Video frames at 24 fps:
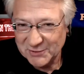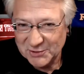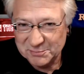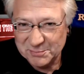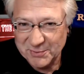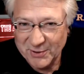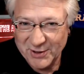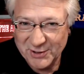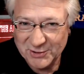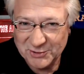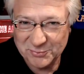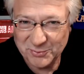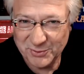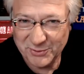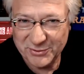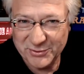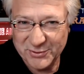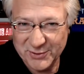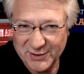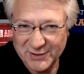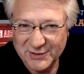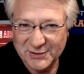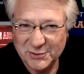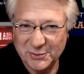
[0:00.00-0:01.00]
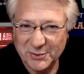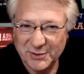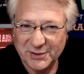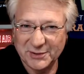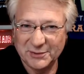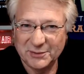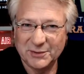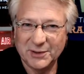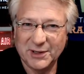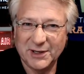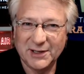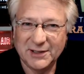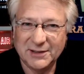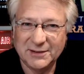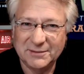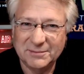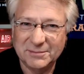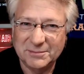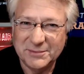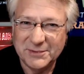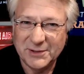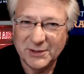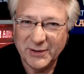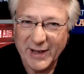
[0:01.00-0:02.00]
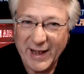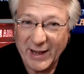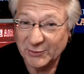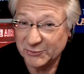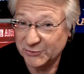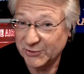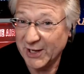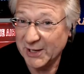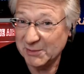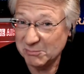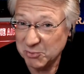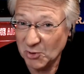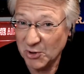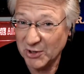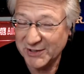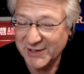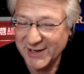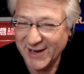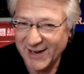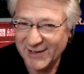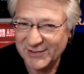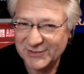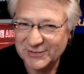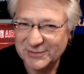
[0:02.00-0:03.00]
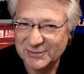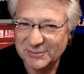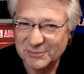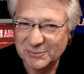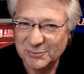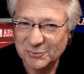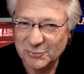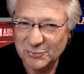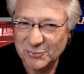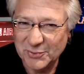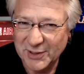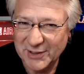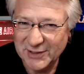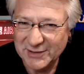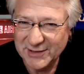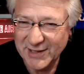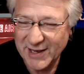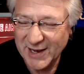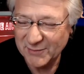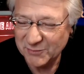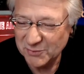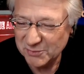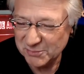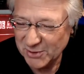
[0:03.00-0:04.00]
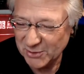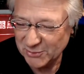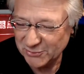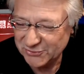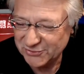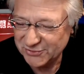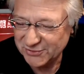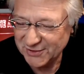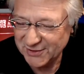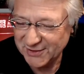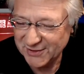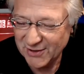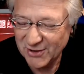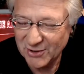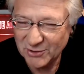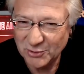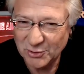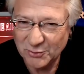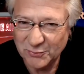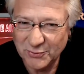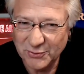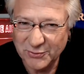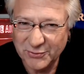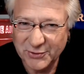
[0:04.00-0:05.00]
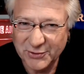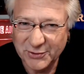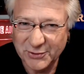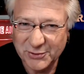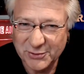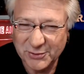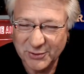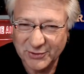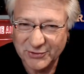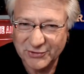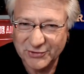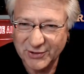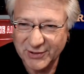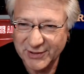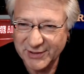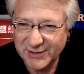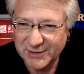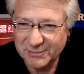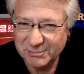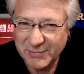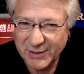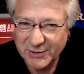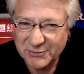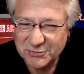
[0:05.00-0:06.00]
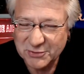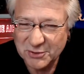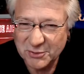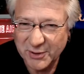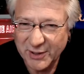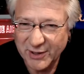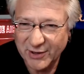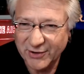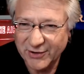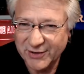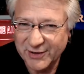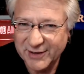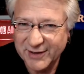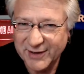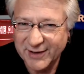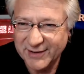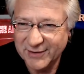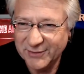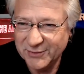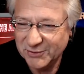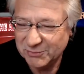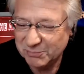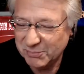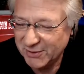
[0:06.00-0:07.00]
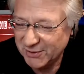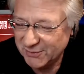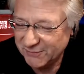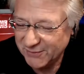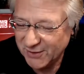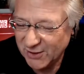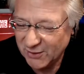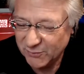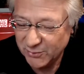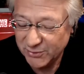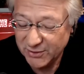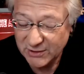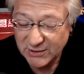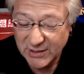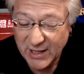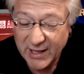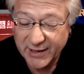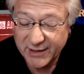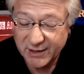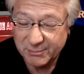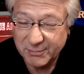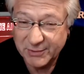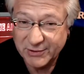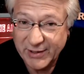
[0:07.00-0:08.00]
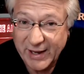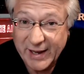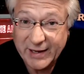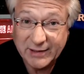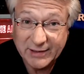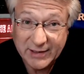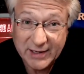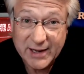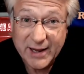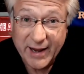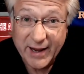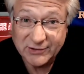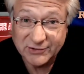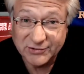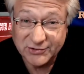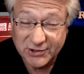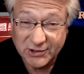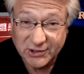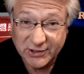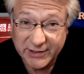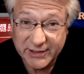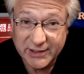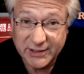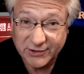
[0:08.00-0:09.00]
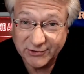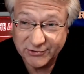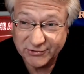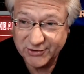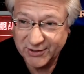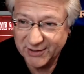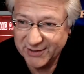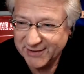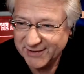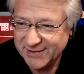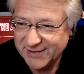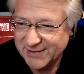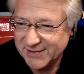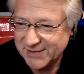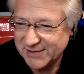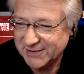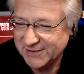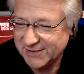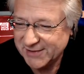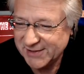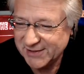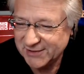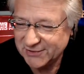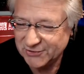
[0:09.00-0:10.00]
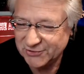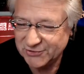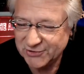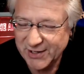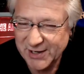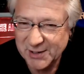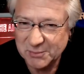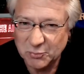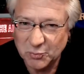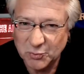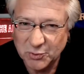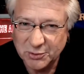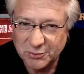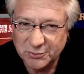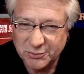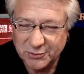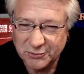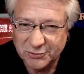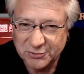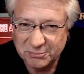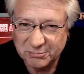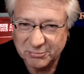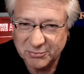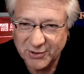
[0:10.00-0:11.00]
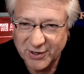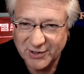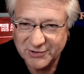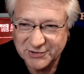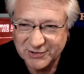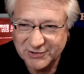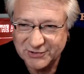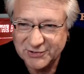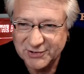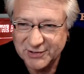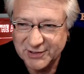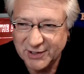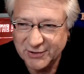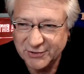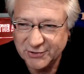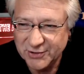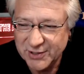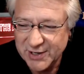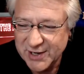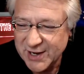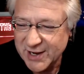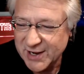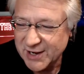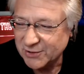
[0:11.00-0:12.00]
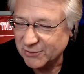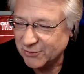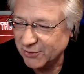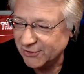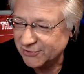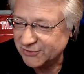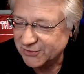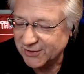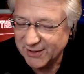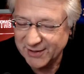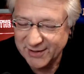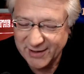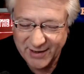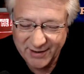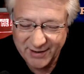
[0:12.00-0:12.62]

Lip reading: of experience with doing, outside broadcasts, live remotes all over the New York City metro area. I know he's been involved with a lot of them, and still is. He and Sam Wu do some projects together. Chris,